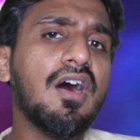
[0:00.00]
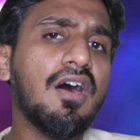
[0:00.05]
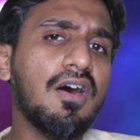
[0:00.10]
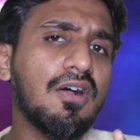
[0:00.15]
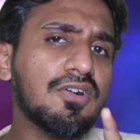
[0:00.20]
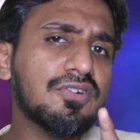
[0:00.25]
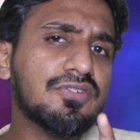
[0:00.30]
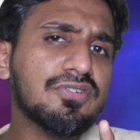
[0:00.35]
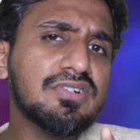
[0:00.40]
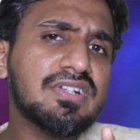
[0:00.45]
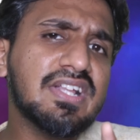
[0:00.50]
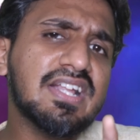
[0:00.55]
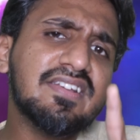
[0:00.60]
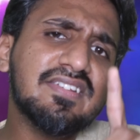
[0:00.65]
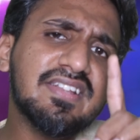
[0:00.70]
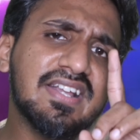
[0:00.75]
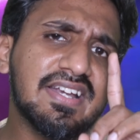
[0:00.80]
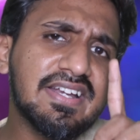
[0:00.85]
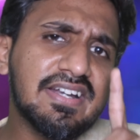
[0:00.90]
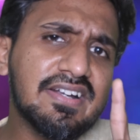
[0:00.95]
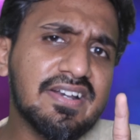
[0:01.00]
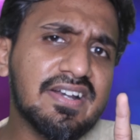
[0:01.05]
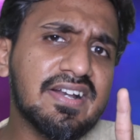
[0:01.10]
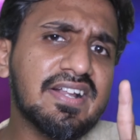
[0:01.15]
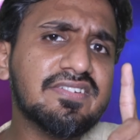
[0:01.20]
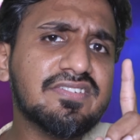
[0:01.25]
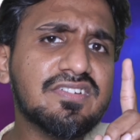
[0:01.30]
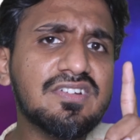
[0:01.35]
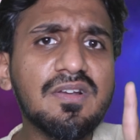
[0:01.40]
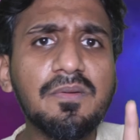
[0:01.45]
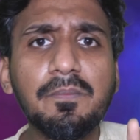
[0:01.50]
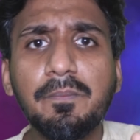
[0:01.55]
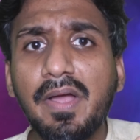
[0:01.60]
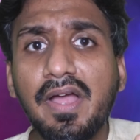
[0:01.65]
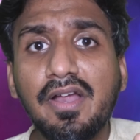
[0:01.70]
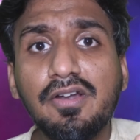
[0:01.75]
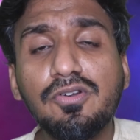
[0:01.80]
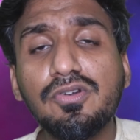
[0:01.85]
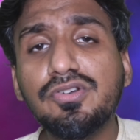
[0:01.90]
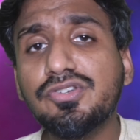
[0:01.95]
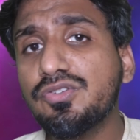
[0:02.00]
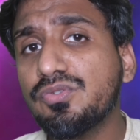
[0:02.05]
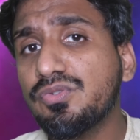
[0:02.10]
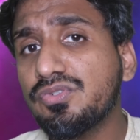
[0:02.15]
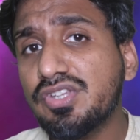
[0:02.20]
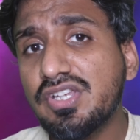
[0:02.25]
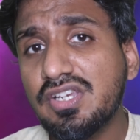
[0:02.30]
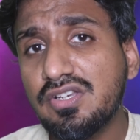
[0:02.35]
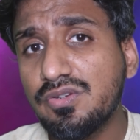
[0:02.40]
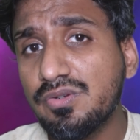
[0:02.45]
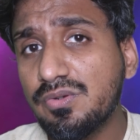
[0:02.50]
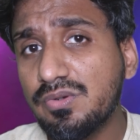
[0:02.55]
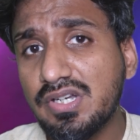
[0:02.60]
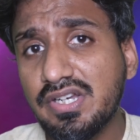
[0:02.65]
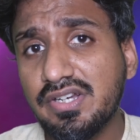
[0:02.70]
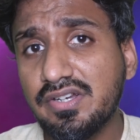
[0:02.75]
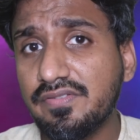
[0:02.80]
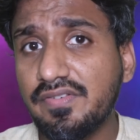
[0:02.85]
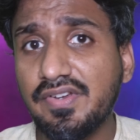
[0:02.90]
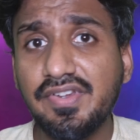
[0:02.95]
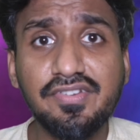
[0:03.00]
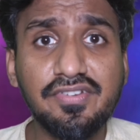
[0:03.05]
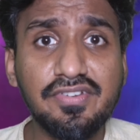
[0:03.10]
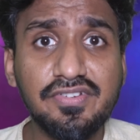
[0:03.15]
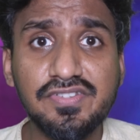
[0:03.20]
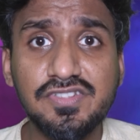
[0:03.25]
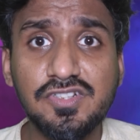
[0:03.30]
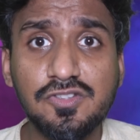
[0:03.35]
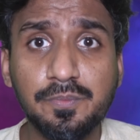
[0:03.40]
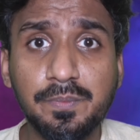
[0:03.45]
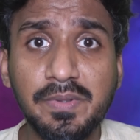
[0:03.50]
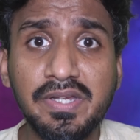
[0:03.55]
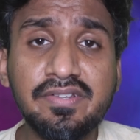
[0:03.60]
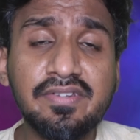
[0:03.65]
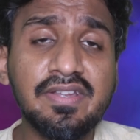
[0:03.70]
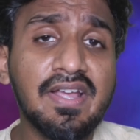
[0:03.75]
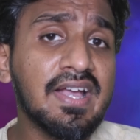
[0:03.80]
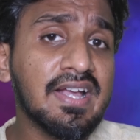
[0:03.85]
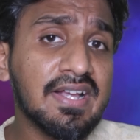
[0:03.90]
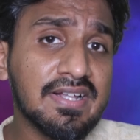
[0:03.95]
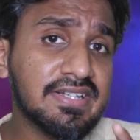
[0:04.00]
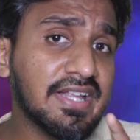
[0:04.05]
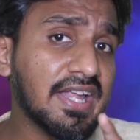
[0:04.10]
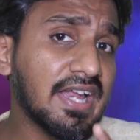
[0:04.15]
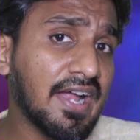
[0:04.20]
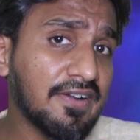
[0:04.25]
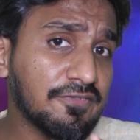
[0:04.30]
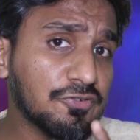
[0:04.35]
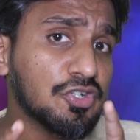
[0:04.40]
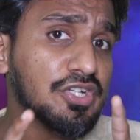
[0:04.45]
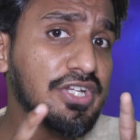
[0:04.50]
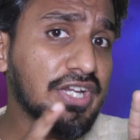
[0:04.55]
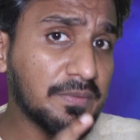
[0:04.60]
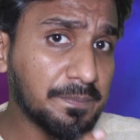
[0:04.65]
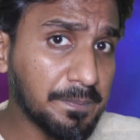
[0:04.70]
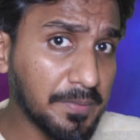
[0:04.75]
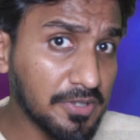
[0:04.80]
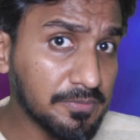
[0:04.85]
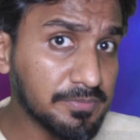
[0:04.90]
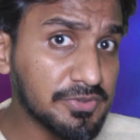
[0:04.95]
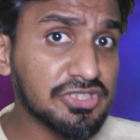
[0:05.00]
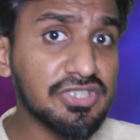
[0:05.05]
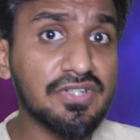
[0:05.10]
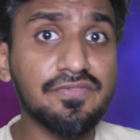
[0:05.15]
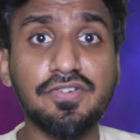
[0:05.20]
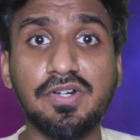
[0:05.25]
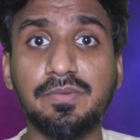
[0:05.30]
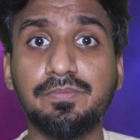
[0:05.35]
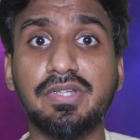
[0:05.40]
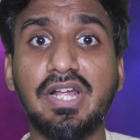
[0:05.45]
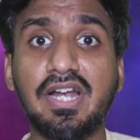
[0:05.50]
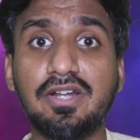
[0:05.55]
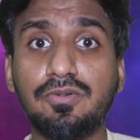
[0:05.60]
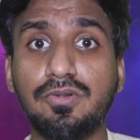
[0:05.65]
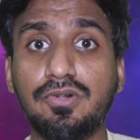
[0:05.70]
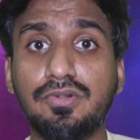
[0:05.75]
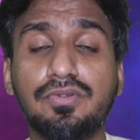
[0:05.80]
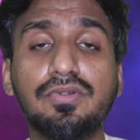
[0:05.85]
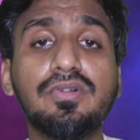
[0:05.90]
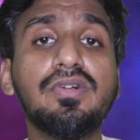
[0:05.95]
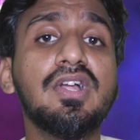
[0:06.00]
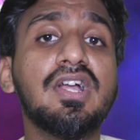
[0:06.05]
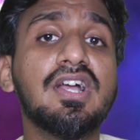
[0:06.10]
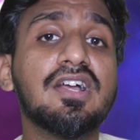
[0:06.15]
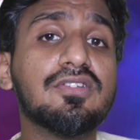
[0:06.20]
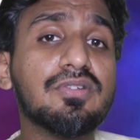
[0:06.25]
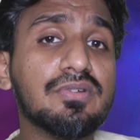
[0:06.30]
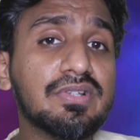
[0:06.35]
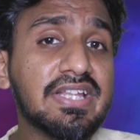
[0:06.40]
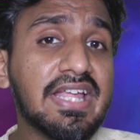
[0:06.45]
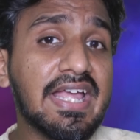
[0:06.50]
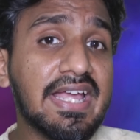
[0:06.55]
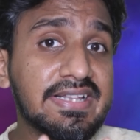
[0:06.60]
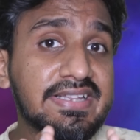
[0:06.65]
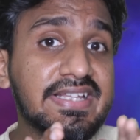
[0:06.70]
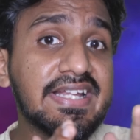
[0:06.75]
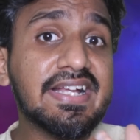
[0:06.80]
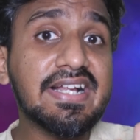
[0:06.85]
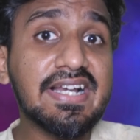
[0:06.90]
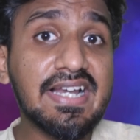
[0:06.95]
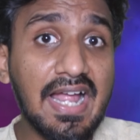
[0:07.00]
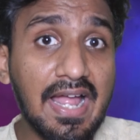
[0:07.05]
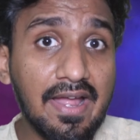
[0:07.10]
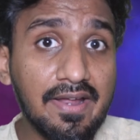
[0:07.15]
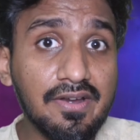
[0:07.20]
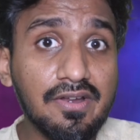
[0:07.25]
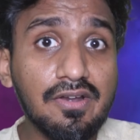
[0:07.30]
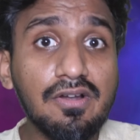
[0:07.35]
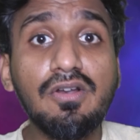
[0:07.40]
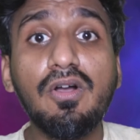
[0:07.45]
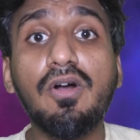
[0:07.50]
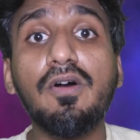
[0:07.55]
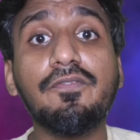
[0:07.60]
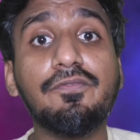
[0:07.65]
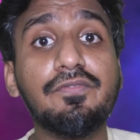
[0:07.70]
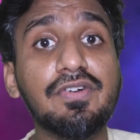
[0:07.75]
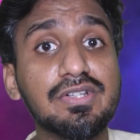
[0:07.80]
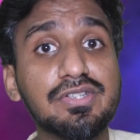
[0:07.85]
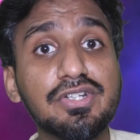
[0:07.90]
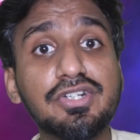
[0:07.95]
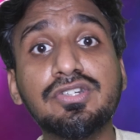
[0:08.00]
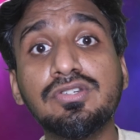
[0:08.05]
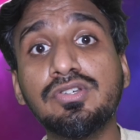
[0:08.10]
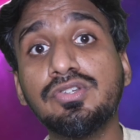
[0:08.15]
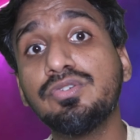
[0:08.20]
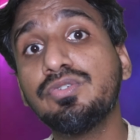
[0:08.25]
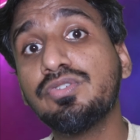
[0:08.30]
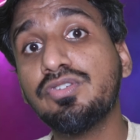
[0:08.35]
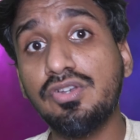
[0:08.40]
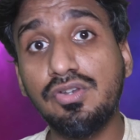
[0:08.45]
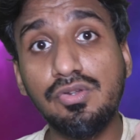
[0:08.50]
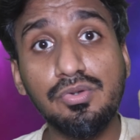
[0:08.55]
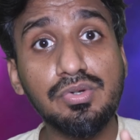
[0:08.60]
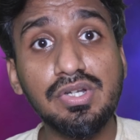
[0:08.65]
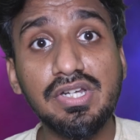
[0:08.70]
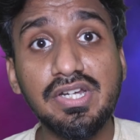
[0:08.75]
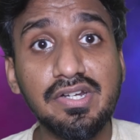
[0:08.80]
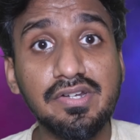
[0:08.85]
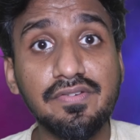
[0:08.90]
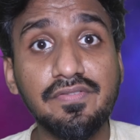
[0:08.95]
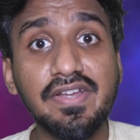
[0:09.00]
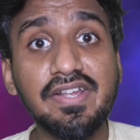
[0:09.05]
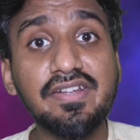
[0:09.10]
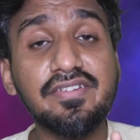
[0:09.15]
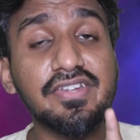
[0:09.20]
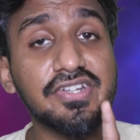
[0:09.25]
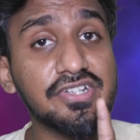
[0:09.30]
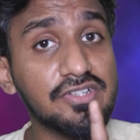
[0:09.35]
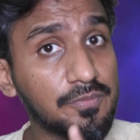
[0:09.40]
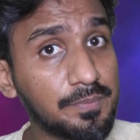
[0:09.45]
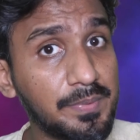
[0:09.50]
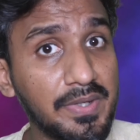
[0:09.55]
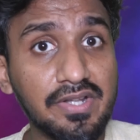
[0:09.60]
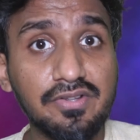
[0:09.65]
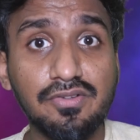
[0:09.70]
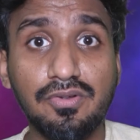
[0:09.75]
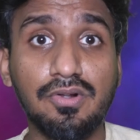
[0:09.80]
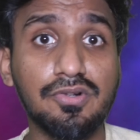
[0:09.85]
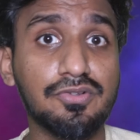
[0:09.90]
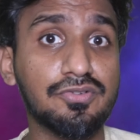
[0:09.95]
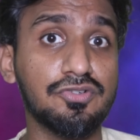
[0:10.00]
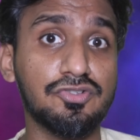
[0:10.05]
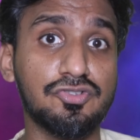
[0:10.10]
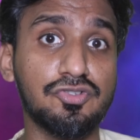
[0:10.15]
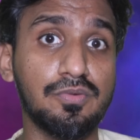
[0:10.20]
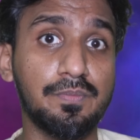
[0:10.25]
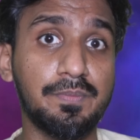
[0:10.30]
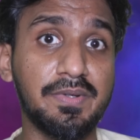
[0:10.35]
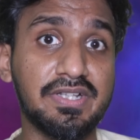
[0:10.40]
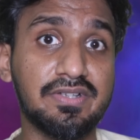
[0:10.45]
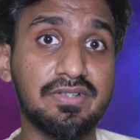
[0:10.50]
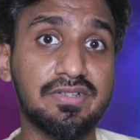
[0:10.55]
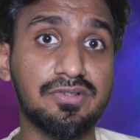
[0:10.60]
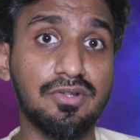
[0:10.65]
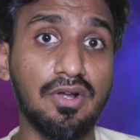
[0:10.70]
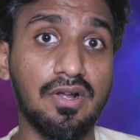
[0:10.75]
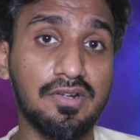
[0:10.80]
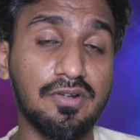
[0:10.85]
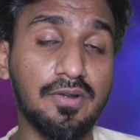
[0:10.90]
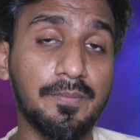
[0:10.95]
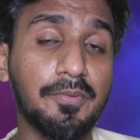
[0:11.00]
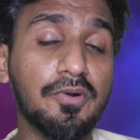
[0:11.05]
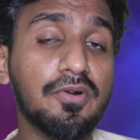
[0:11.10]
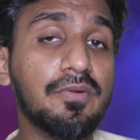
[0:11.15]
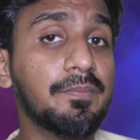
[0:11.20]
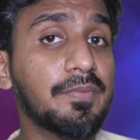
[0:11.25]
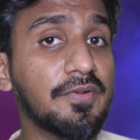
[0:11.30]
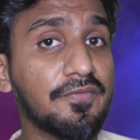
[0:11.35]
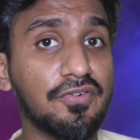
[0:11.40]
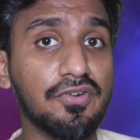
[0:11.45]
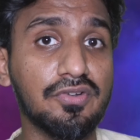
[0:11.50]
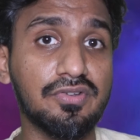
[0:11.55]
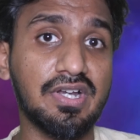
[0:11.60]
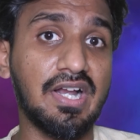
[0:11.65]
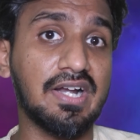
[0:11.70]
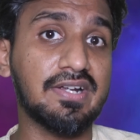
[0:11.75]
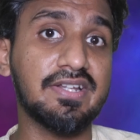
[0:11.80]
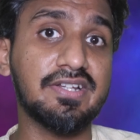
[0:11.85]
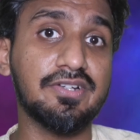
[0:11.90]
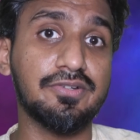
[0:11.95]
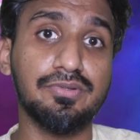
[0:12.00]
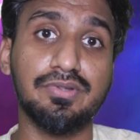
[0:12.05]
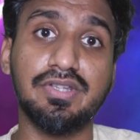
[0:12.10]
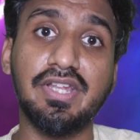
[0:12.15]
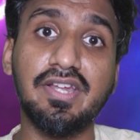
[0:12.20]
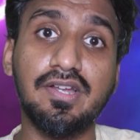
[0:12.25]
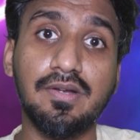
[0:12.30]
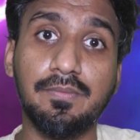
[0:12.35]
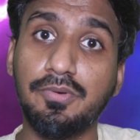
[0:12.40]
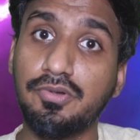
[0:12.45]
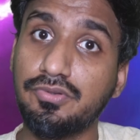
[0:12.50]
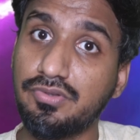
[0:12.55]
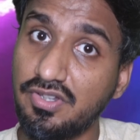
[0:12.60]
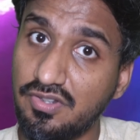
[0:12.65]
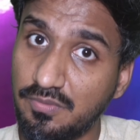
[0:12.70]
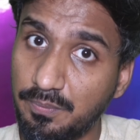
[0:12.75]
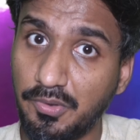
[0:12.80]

Also, there is an international ban on using nuclear devices in space. They have to get permission from that also. So the ethical angle of whether to use nuclear nuclear device in space also should be thought about before starting to think about this